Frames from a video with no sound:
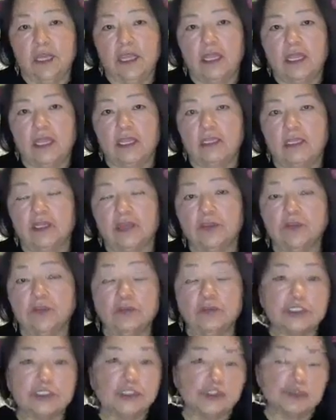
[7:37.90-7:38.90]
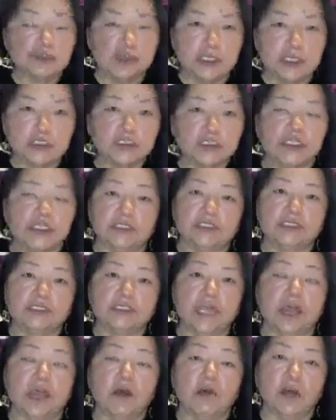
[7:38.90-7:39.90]
and through
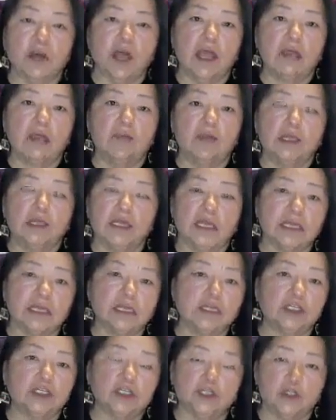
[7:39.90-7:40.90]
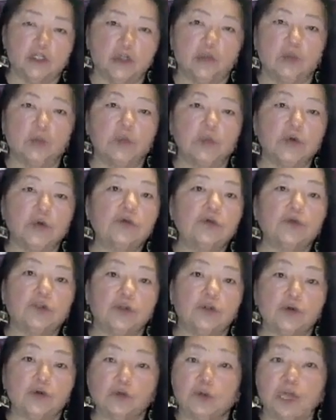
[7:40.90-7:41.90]
instructions, how I began to move
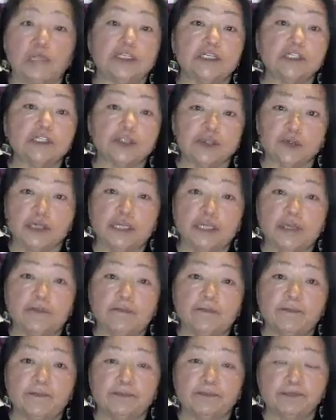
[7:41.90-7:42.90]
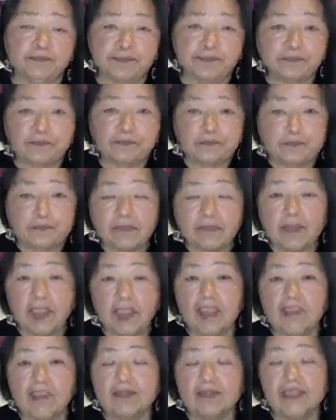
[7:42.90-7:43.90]
through my journey.
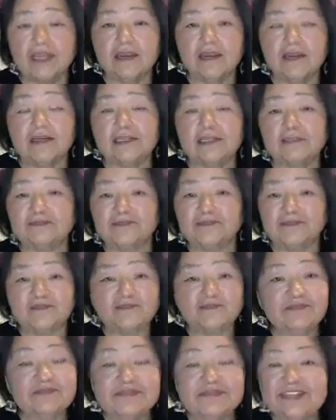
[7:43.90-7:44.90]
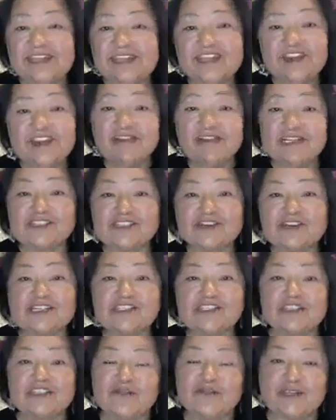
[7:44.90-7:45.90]
And then, you know, I
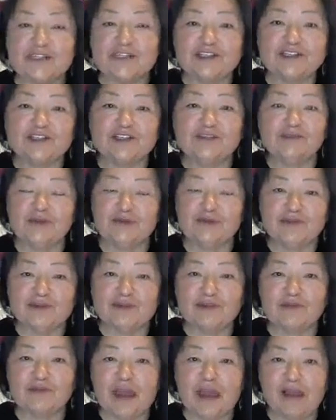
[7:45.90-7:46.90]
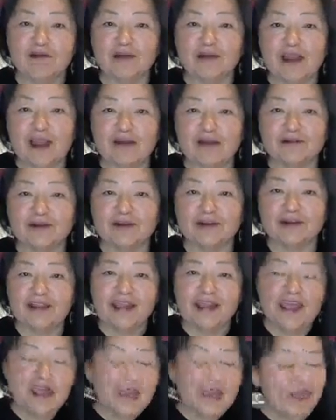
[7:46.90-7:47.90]
tried something new before the power hour.
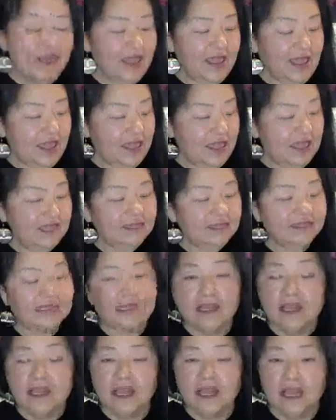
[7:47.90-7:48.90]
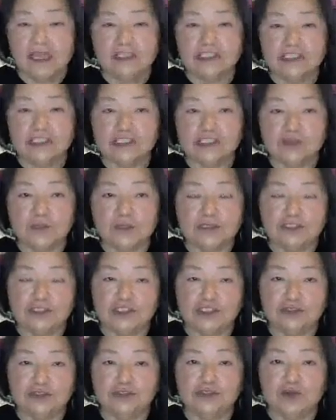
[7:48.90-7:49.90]
And I just
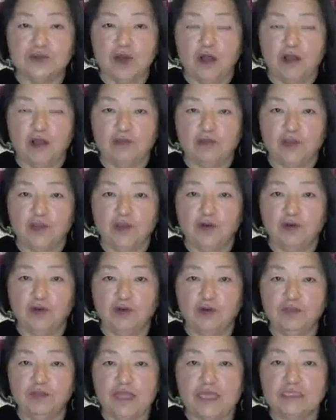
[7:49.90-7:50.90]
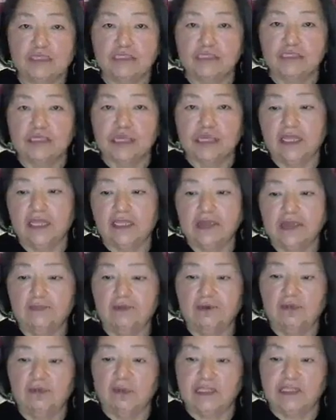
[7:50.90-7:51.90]
want you to all know that today
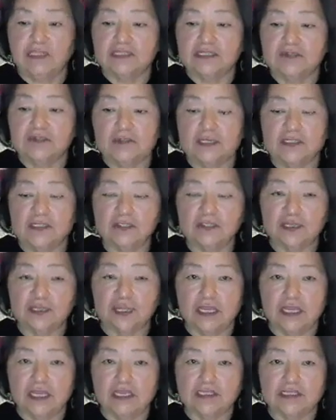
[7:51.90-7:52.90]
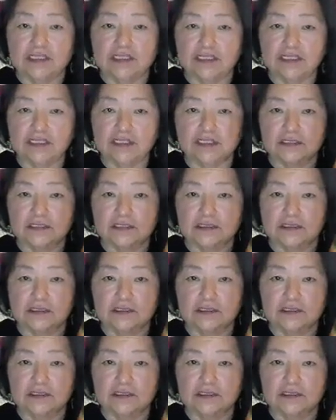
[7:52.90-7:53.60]
there will be a special guest.